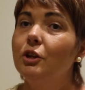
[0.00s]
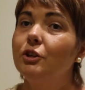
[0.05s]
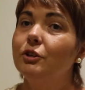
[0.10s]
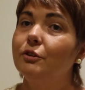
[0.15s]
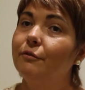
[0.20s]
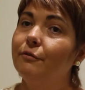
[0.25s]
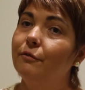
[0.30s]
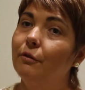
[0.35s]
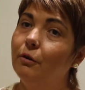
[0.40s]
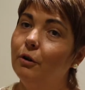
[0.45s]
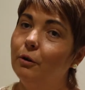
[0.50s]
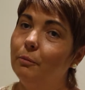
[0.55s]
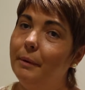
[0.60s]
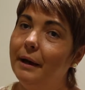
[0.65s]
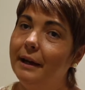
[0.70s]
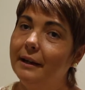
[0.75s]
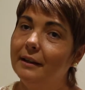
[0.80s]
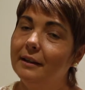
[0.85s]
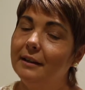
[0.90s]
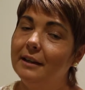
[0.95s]
to fall
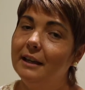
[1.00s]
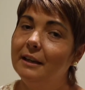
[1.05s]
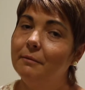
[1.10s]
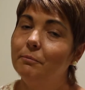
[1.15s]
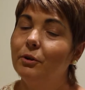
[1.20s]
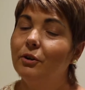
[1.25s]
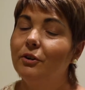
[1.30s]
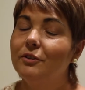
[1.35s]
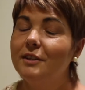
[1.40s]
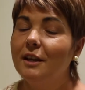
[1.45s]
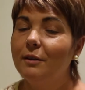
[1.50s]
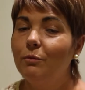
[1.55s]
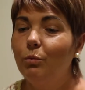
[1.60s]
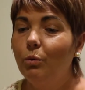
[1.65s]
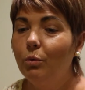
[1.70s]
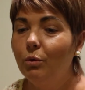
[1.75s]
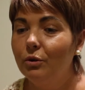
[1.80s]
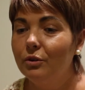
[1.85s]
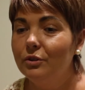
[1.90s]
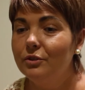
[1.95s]
back again, because I
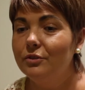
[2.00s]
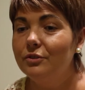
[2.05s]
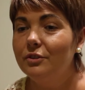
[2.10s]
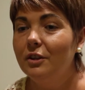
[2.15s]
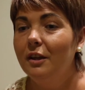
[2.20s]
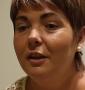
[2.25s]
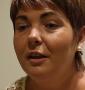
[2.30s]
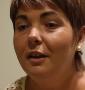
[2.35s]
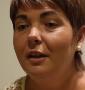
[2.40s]
was